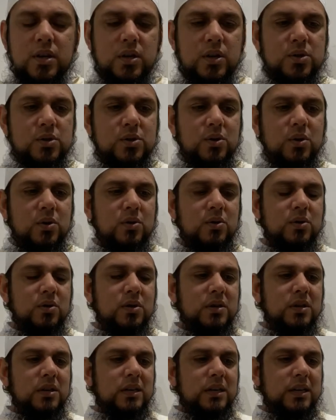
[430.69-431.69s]
So
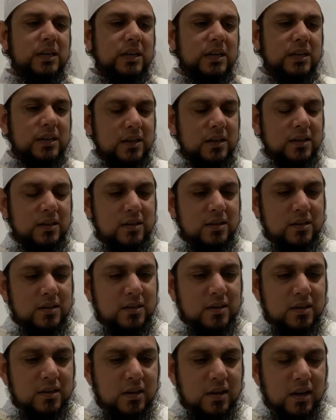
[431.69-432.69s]
he,
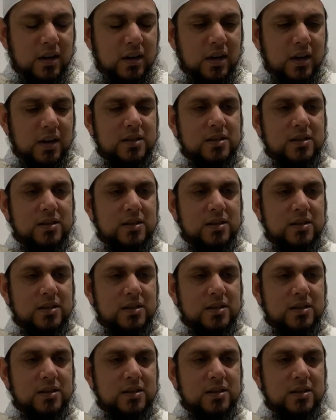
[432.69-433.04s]
alayhi